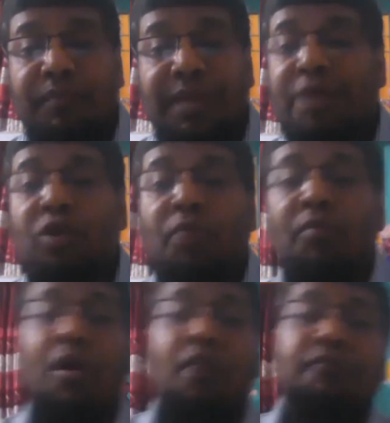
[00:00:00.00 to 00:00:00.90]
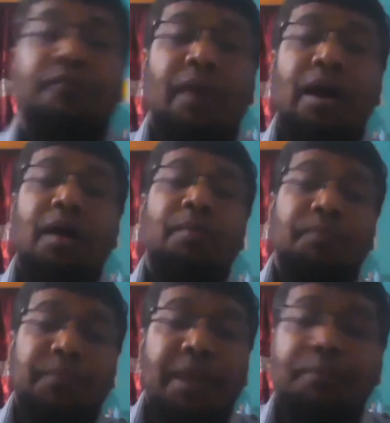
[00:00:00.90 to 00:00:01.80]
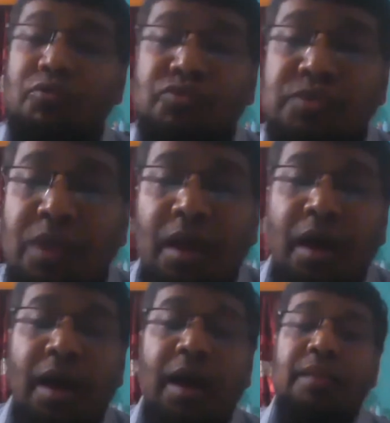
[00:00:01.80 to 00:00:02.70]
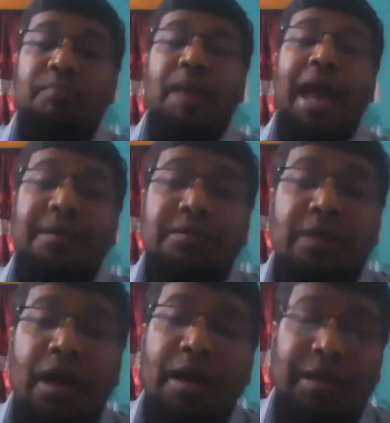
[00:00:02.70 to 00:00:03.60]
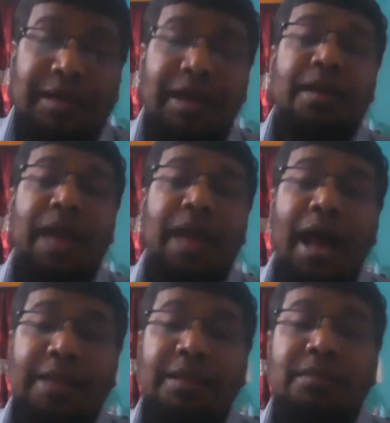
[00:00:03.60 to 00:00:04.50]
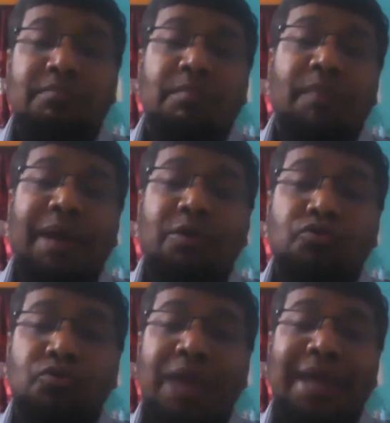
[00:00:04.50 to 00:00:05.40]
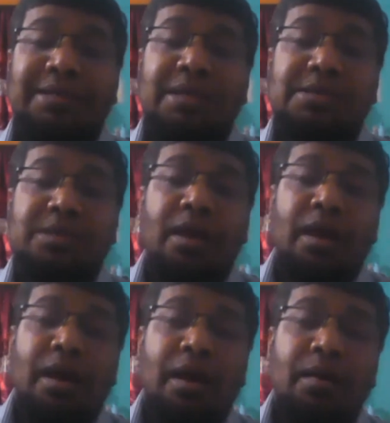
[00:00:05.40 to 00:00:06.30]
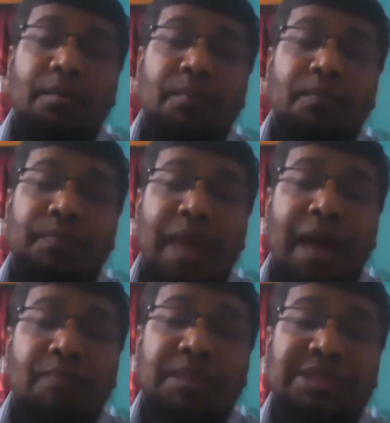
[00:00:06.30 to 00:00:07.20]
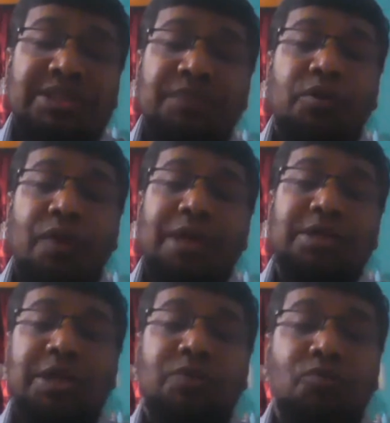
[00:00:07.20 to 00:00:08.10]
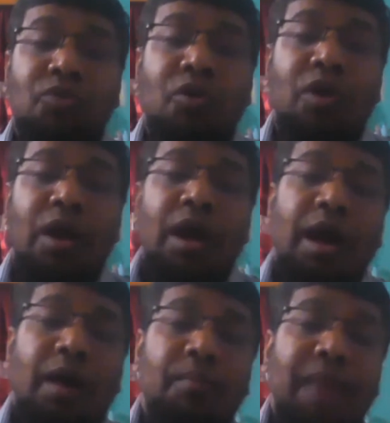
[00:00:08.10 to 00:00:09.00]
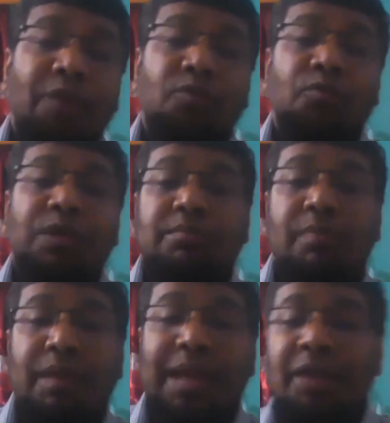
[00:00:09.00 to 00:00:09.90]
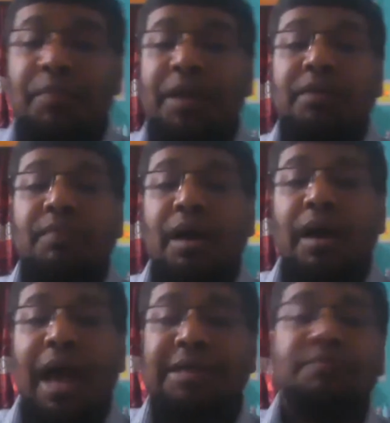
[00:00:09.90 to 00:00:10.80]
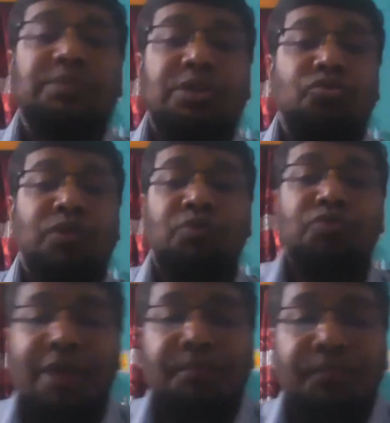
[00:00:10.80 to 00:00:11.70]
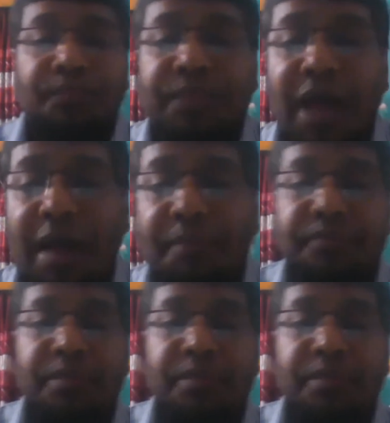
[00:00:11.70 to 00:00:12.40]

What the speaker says: kingdom of Naples. And here other minor two characters, Stefano and Trinculo, along with Caliban, attempted to usurp the